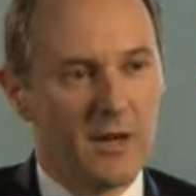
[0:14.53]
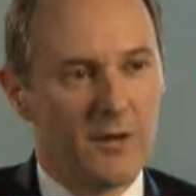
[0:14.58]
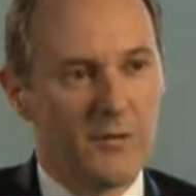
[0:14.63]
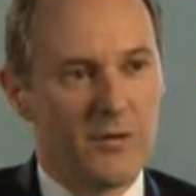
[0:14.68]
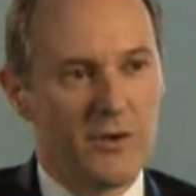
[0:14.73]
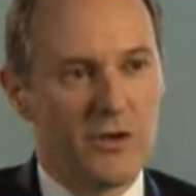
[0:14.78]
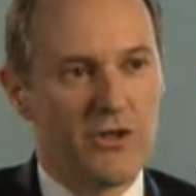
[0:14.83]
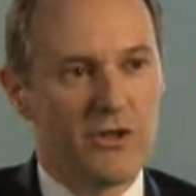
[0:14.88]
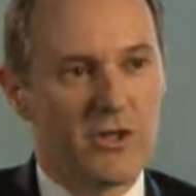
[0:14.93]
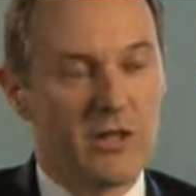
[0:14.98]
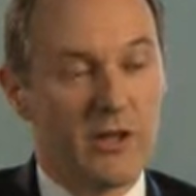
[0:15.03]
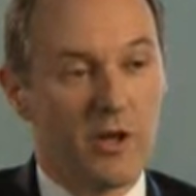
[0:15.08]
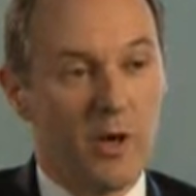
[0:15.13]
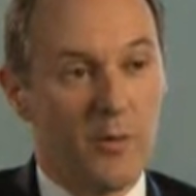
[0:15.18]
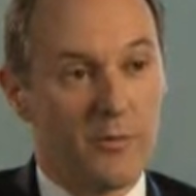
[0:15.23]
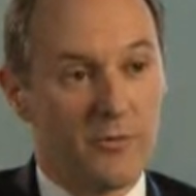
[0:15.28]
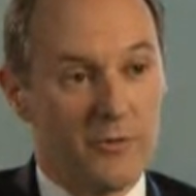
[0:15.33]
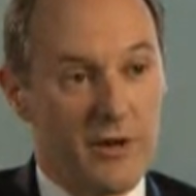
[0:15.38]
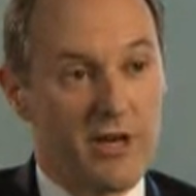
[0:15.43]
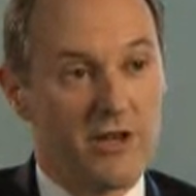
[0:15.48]
Firstly,
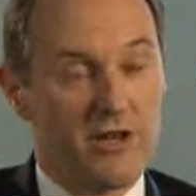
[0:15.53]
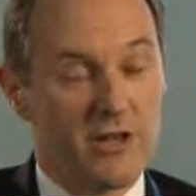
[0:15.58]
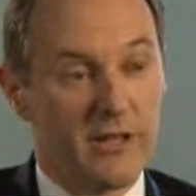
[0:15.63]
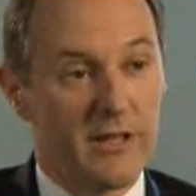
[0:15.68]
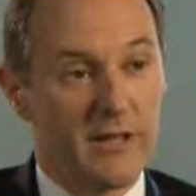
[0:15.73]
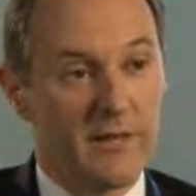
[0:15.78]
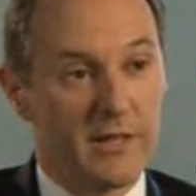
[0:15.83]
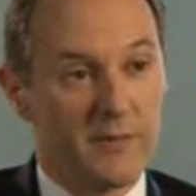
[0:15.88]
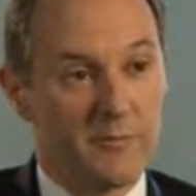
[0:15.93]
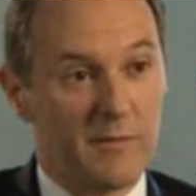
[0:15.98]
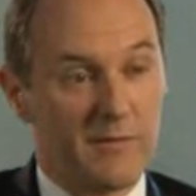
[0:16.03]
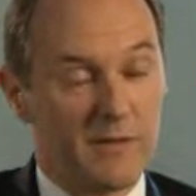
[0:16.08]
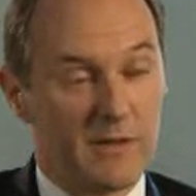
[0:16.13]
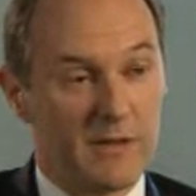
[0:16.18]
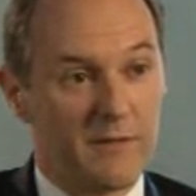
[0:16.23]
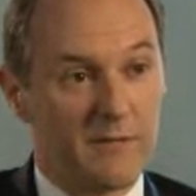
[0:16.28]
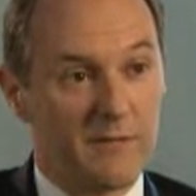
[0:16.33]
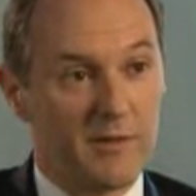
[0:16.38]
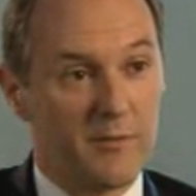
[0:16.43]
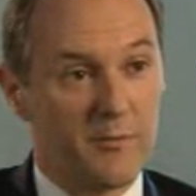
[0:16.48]
operationally, I think we've
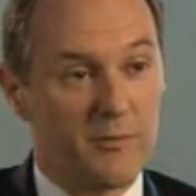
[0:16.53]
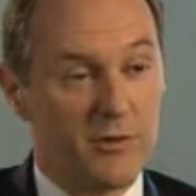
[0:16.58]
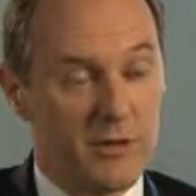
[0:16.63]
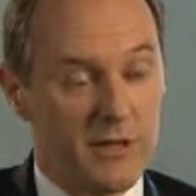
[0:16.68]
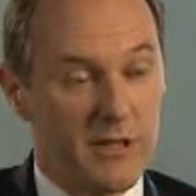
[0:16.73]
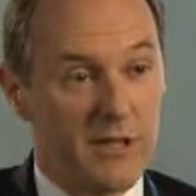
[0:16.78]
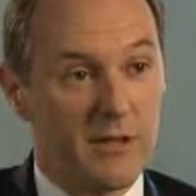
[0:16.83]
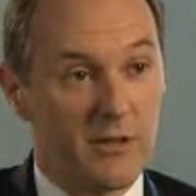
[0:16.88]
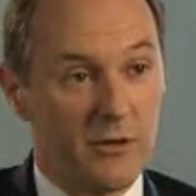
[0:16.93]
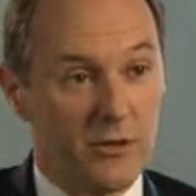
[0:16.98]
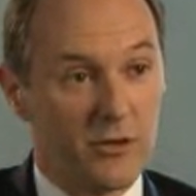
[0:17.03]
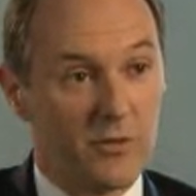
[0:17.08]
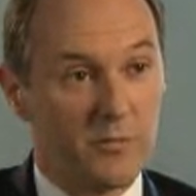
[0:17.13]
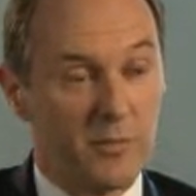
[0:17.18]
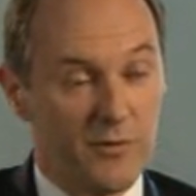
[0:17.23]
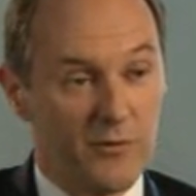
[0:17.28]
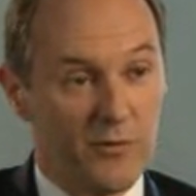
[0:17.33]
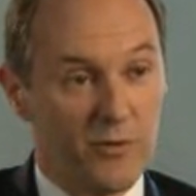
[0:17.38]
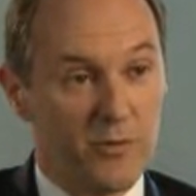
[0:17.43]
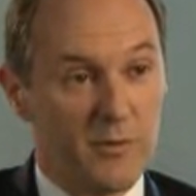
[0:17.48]
delivered a pretty good
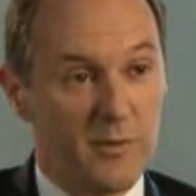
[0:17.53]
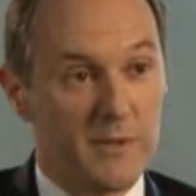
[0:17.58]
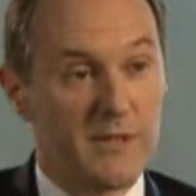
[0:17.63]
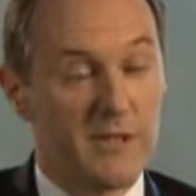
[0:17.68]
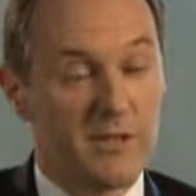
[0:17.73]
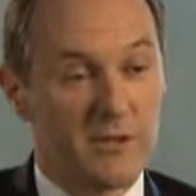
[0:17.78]
performance.